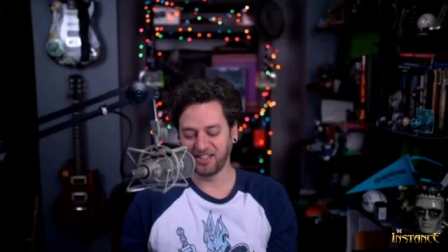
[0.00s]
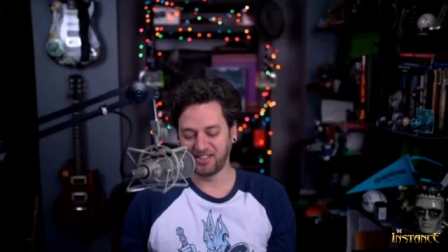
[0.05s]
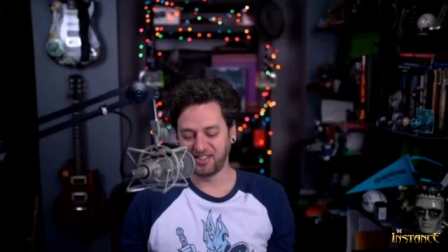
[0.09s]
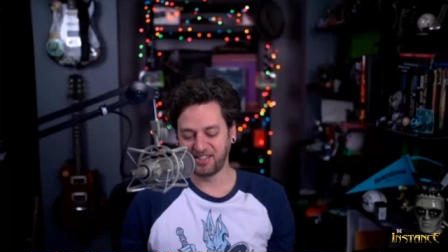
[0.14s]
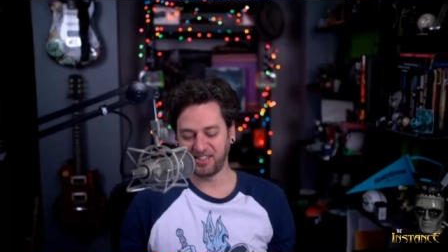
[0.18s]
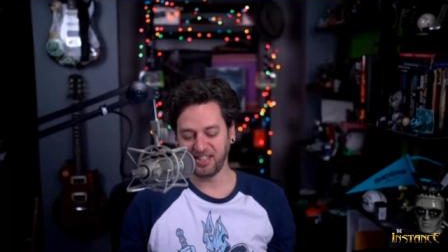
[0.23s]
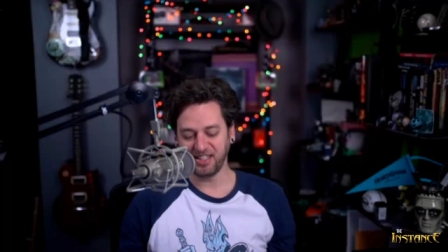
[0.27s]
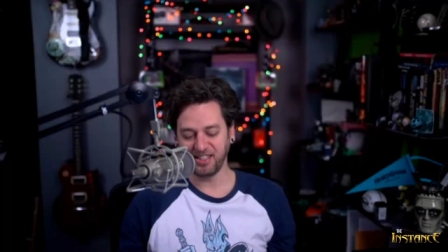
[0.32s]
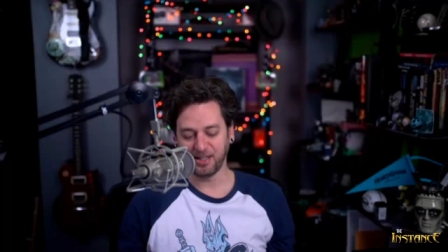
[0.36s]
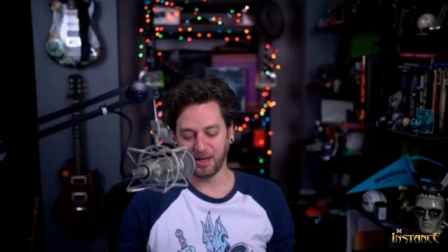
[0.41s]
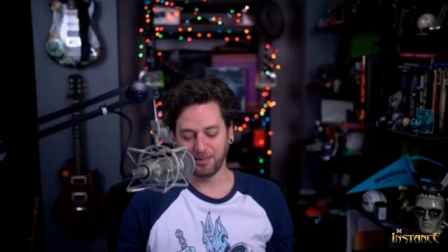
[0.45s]

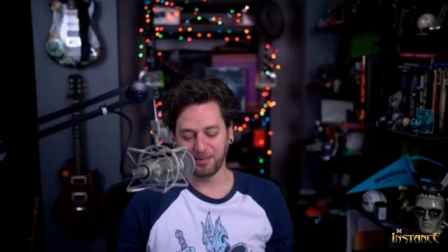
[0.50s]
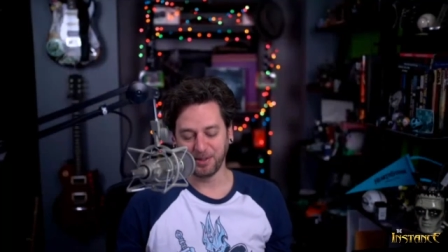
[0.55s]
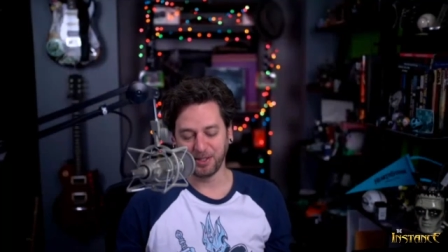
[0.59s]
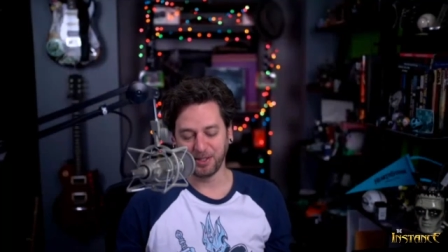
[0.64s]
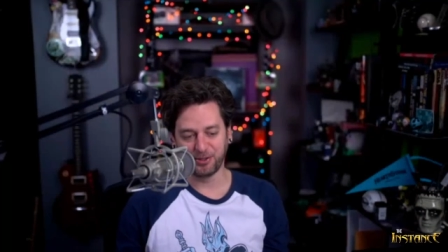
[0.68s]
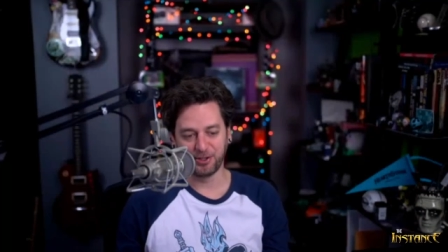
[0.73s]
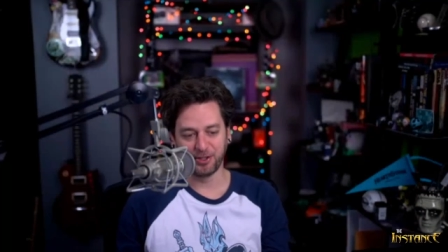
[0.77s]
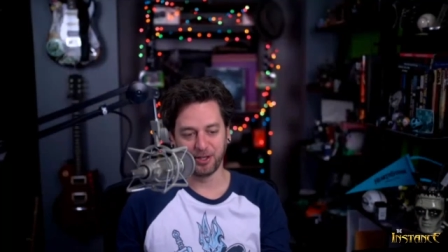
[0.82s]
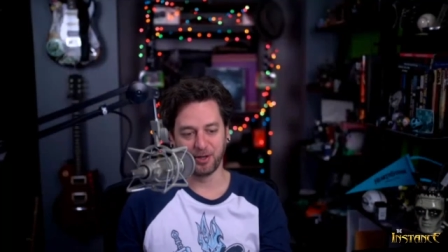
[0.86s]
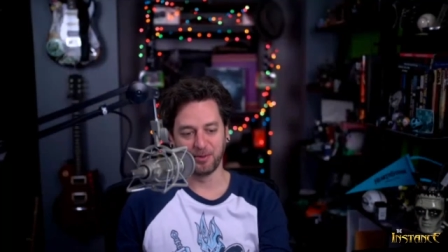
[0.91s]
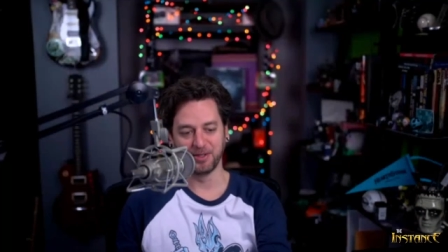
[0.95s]

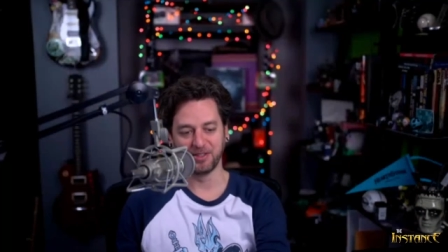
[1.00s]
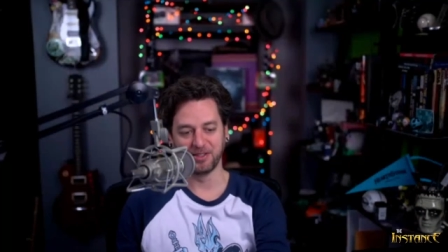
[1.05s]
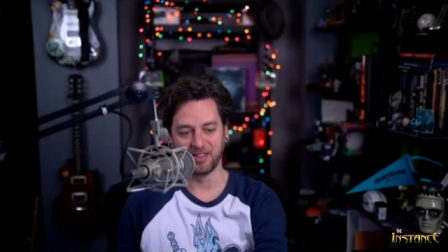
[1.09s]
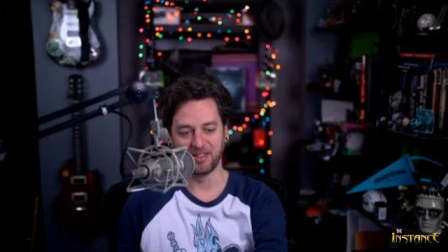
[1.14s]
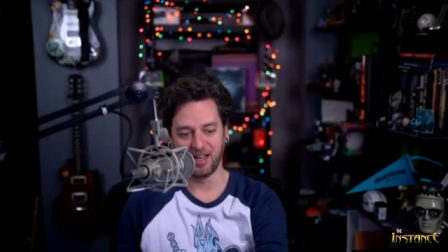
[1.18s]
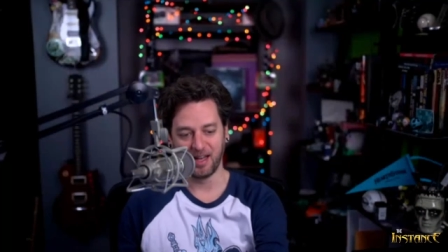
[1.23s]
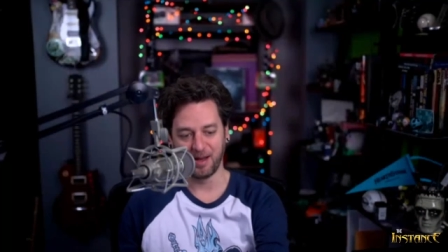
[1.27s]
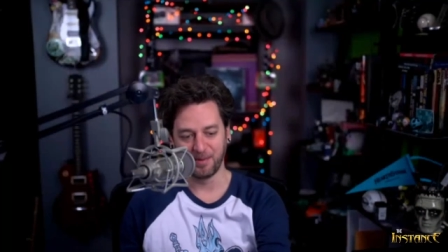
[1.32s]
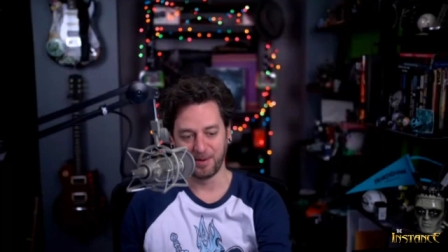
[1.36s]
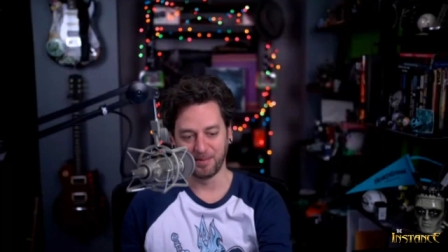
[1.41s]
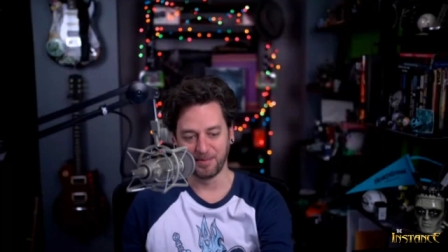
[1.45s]
CW show is an
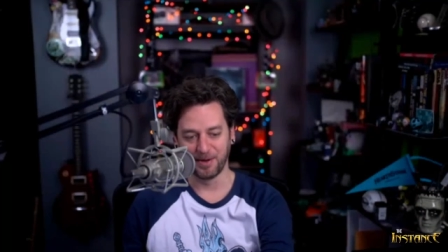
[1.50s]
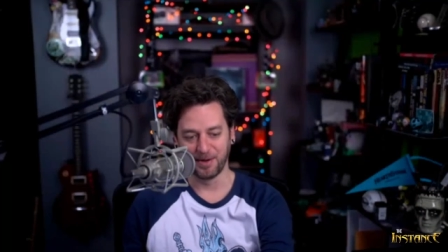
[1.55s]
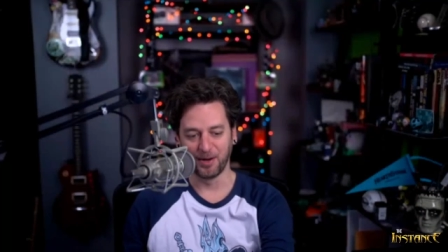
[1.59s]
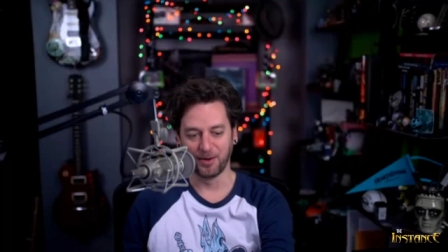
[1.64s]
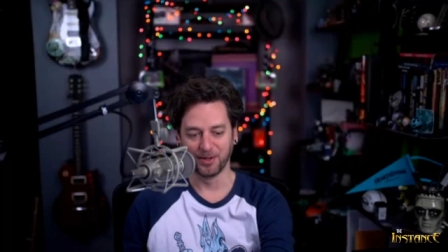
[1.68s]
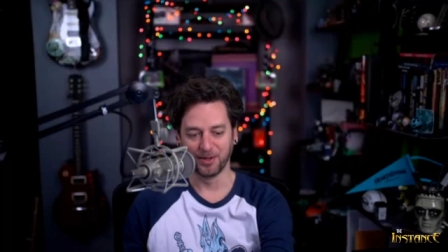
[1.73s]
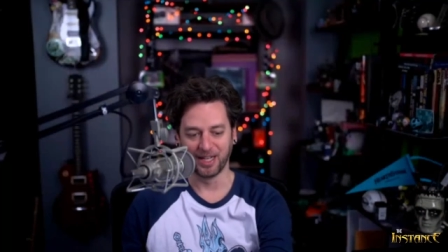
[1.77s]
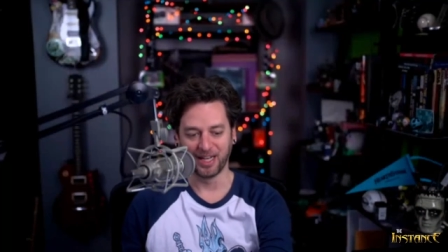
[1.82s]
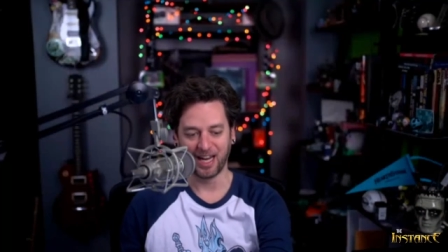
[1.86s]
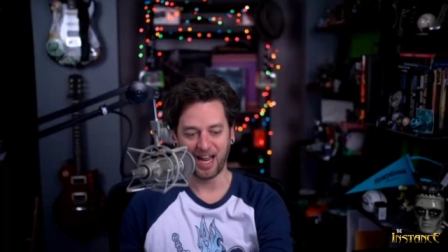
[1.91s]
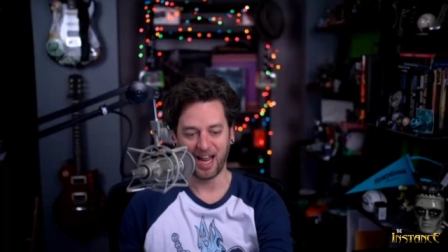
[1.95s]

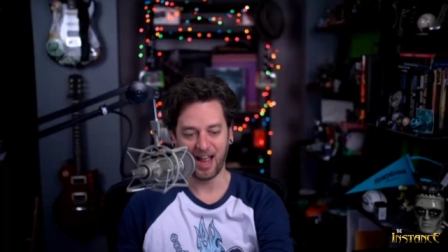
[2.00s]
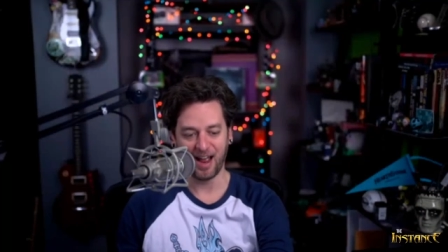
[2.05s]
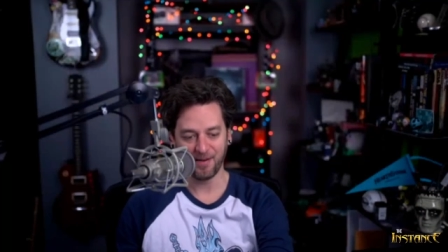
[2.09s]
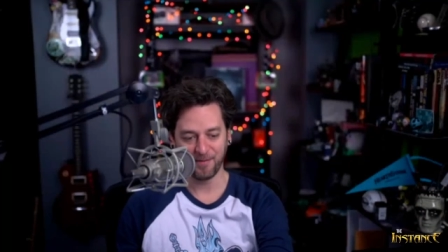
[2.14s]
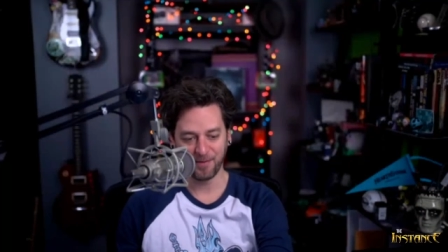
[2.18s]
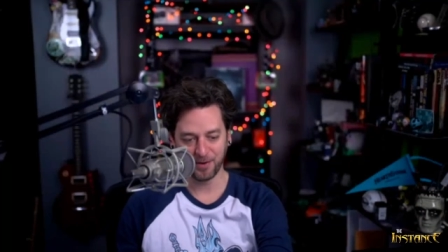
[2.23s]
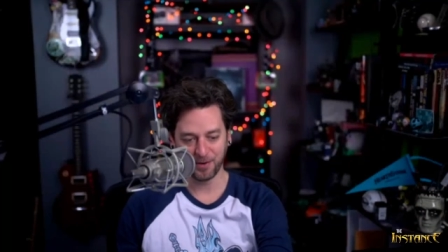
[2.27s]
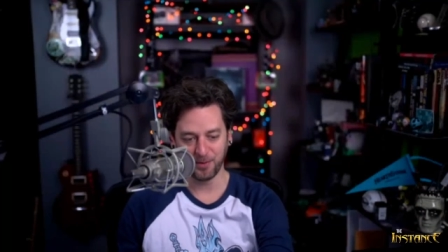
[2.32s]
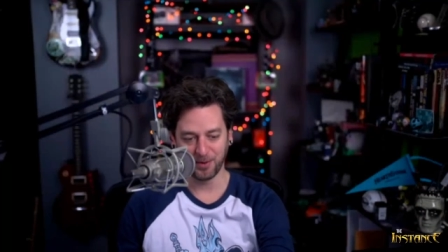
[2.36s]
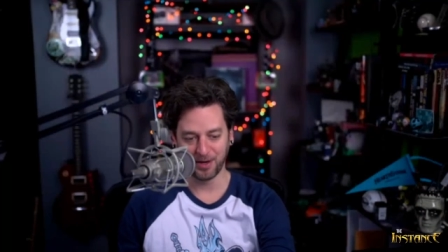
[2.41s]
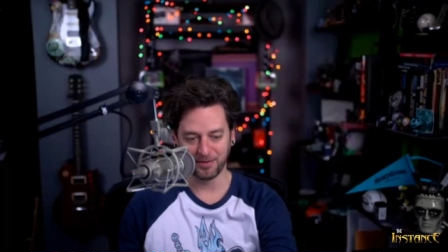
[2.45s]
MMO. Like
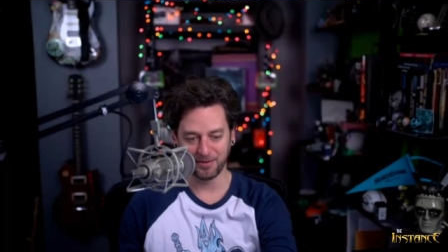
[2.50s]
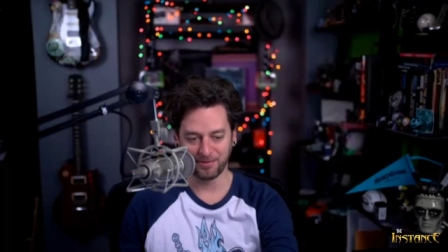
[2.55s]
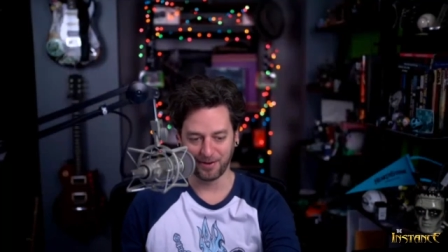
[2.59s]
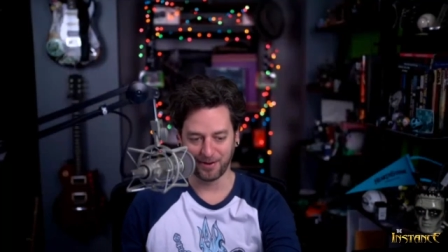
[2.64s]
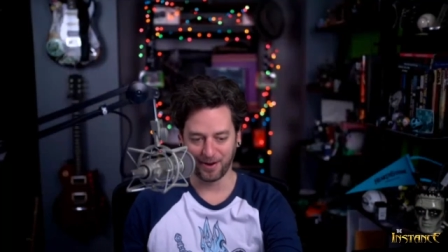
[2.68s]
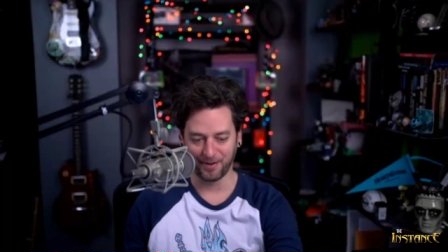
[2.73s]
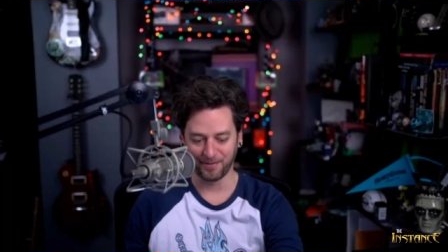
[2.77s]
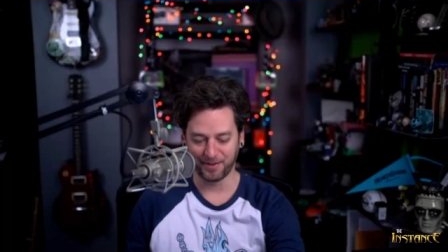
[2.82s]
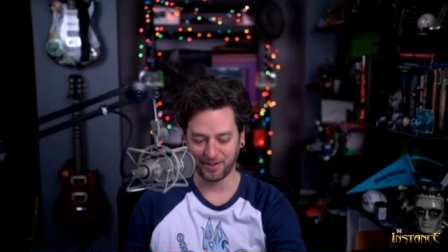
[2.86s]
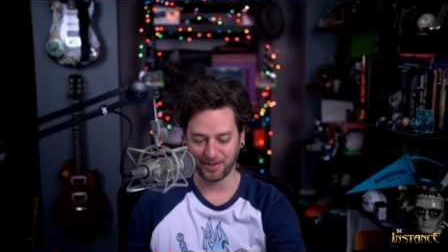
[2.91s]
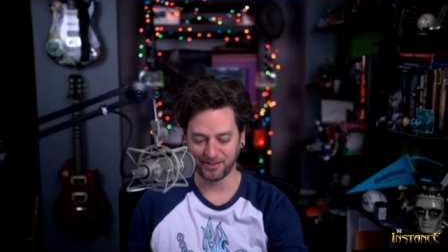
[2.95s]
everyone yes. in
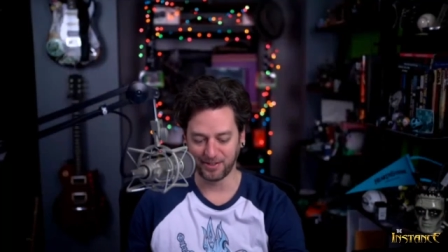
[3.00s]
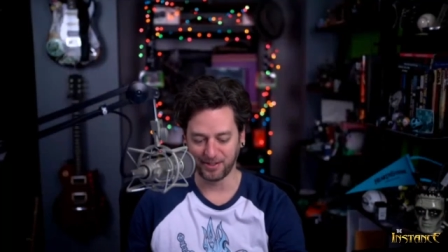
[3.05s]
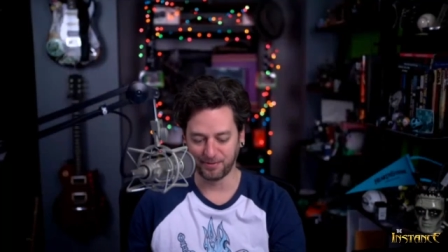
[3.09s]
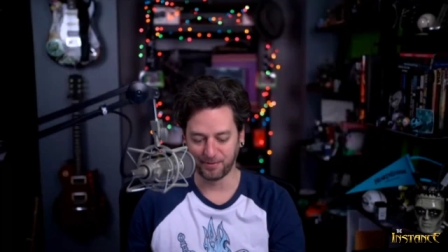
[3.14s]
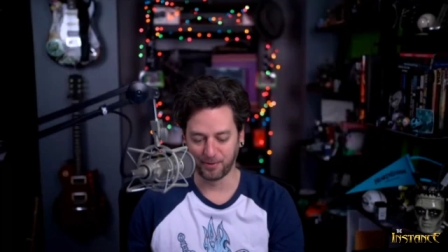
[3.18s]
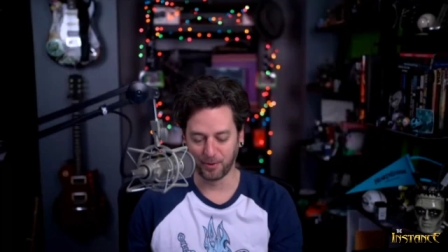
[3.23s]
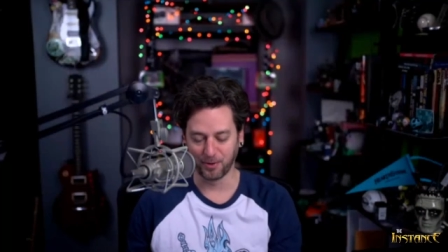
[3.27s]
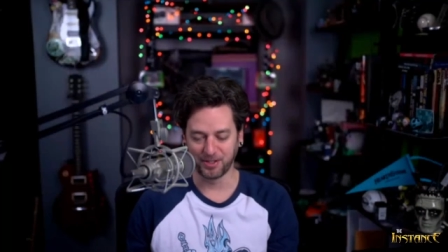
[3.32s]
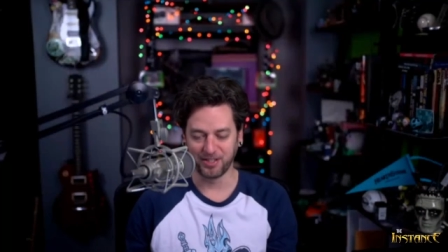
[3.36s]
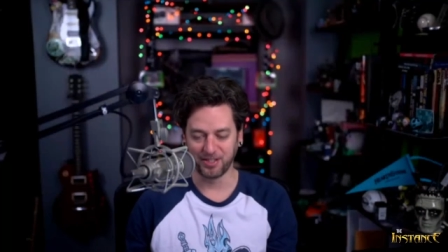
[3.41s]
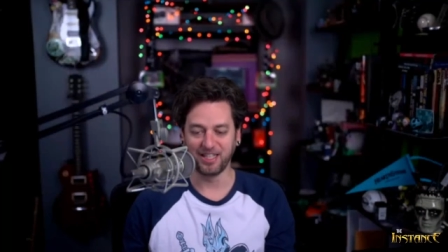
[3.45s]
Final Fantasy
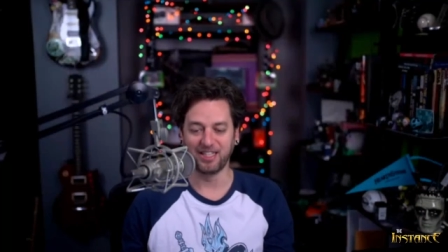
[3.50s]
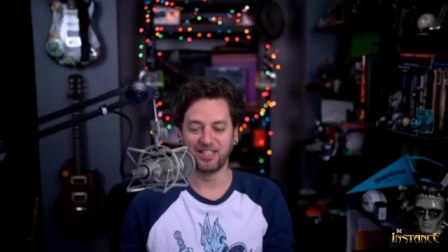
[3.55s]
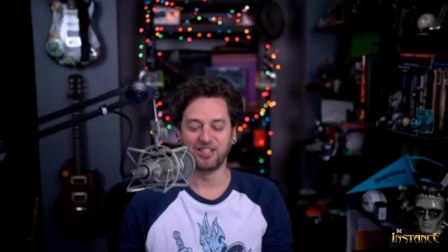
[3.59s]
14 is